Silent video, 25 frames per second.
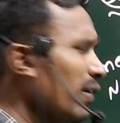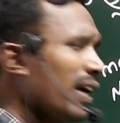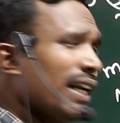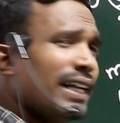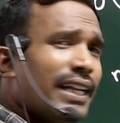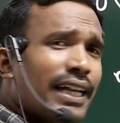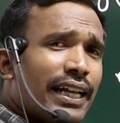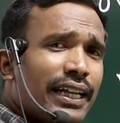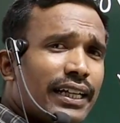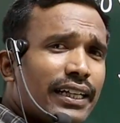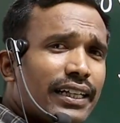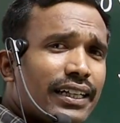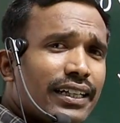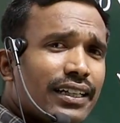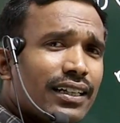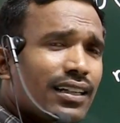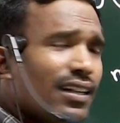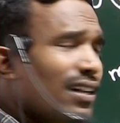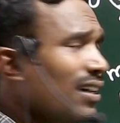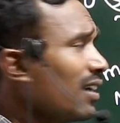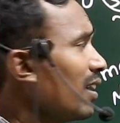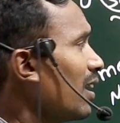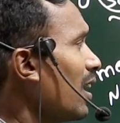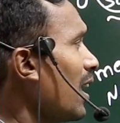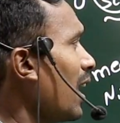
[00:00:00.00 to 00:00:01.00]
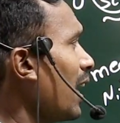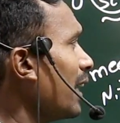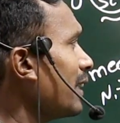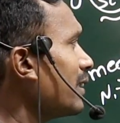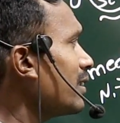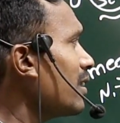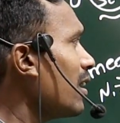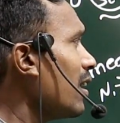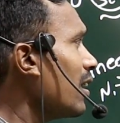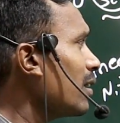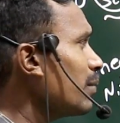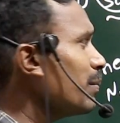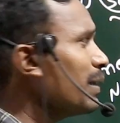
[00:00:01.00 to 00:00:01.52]
winding and the
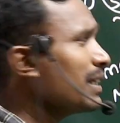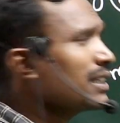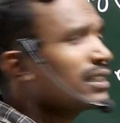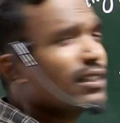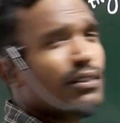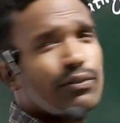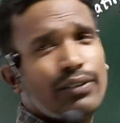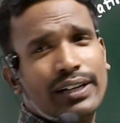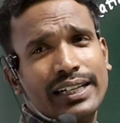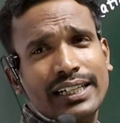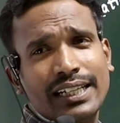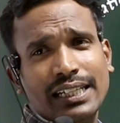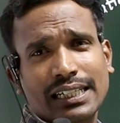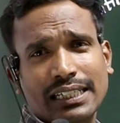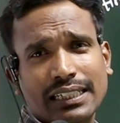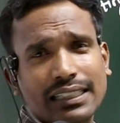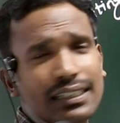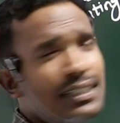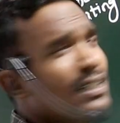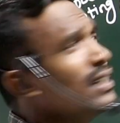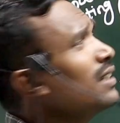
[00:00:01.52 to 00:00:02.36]
armature winding.